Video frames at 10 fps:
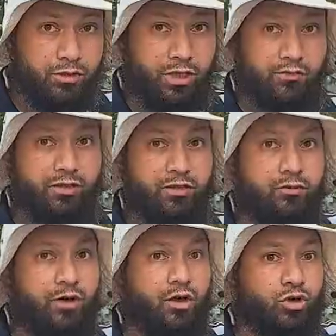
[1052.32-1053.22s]
giving
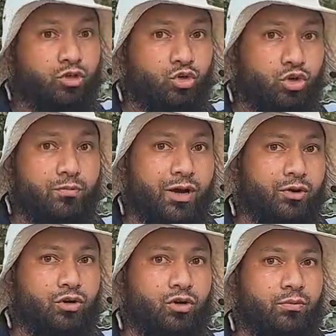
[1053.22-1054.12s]
them a good
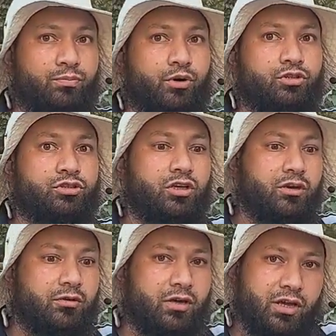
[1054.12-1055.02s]
amount of compost,
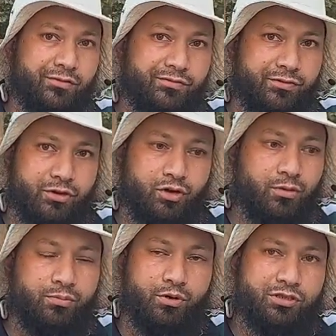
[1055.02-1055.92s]
and if your
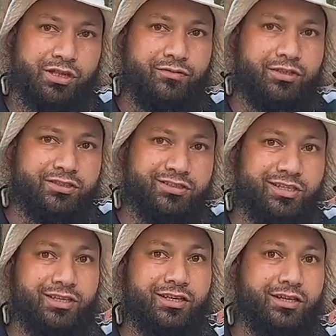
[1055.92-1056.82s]
compost level is
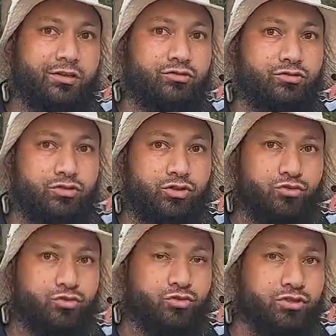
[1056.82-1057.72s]
sinking and your
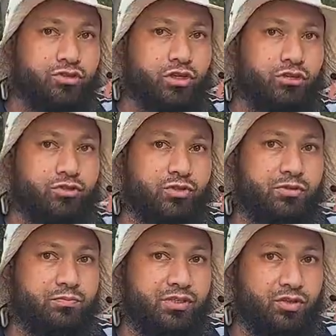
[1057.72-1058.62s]
roots are starting to
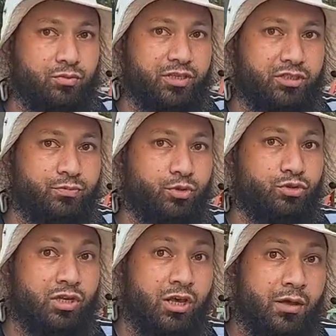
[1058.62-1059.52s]
become
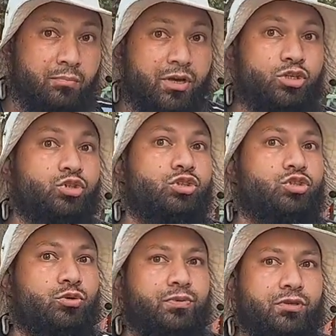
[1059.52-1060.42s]
exposed, make sure you're
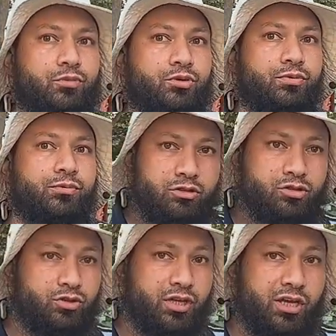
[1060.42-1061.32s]
topping them up.
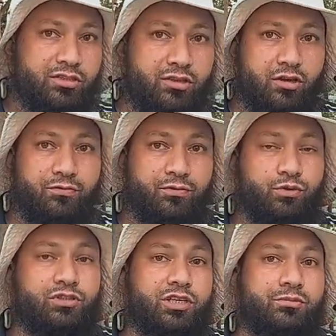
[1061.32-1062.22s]
So there's a
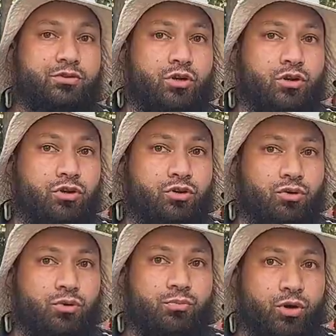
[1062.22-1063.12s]
few tips on
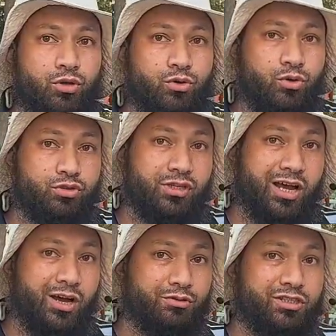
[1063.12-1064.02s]
growing bottle gourds and
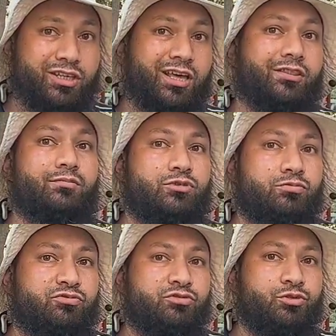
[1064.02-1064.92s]
how to get them to
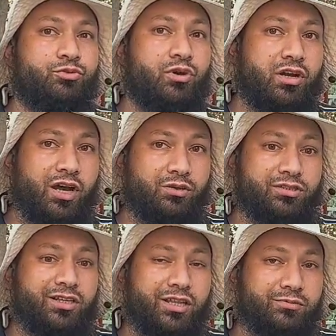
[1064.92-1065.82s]
fruit and how
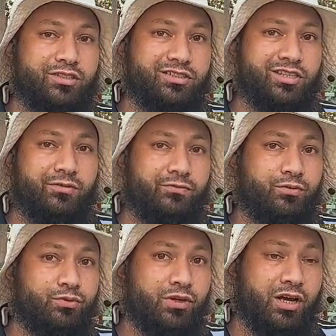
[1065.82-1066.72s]
to get them to set
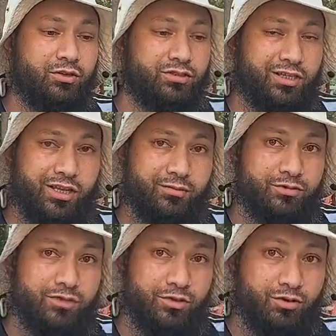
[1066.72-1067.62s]
fruit and how to get them
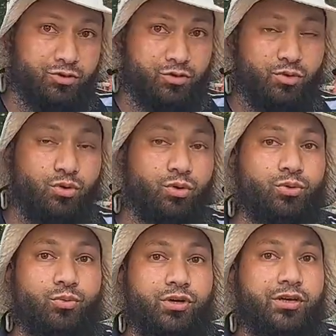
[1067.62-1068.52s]
to grow all
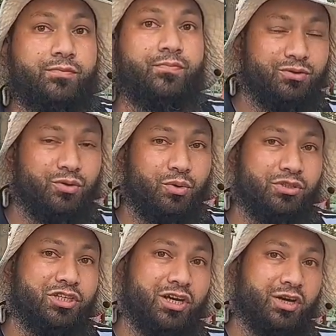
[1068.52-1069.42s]
the way. Go
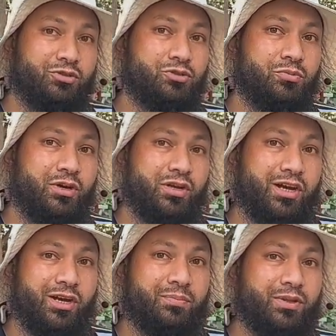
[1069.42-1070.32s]
and check out some of my
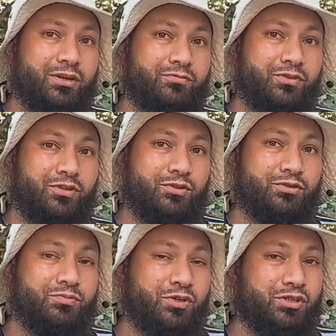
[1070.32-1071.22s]
naga planting
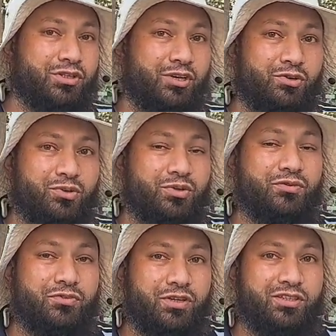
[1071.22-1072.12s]
videos, because I know
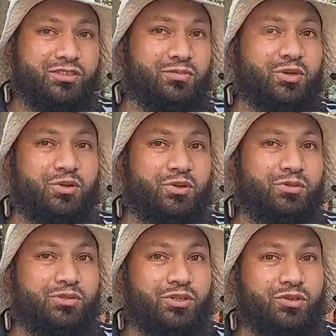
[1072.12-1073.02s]
if you're into bottle
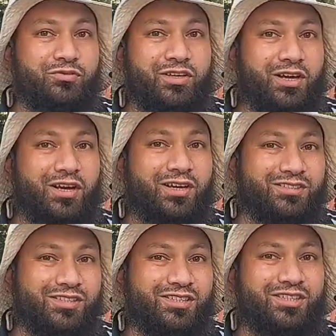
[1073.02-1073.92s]
gourds, you love your
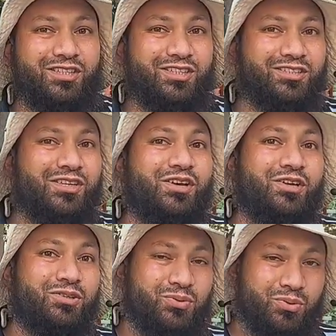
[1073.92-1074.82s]
nagas and your chilies.
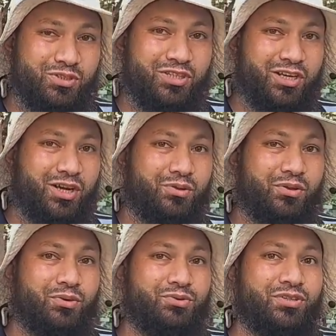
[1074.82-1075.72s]
Do go and check out
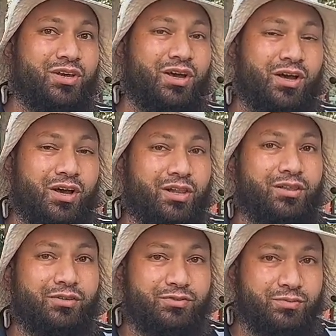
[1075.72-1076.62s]
those. I'll
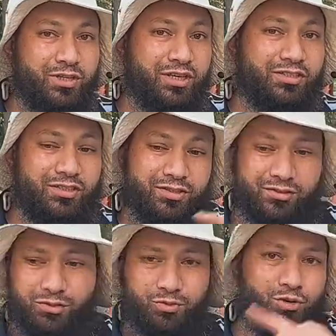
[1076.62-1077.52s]
leave some links at
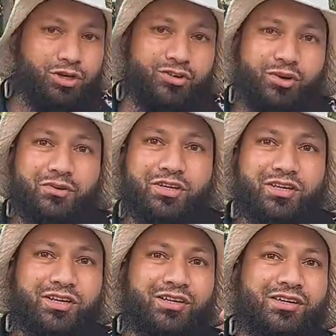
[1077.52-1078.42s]
somewhere around
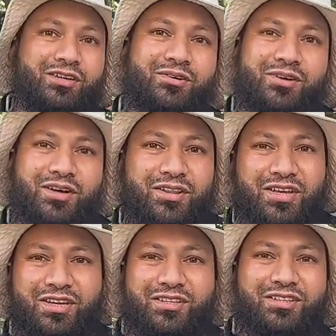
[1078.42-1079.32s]
here at
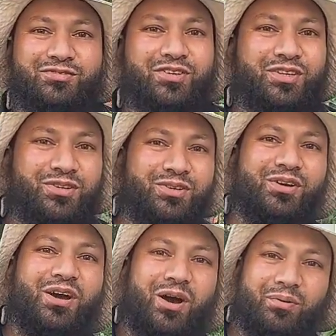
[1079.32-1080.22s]
the end of this video.
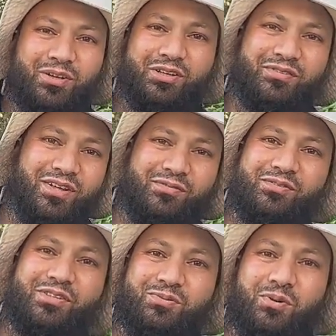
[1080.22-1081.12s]
I'm going to leave it there for
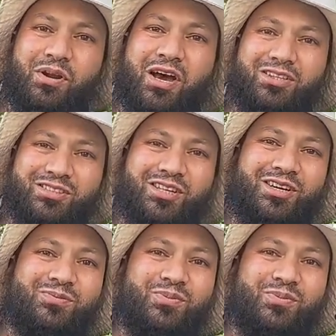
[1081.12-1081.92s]
this one. Assalamu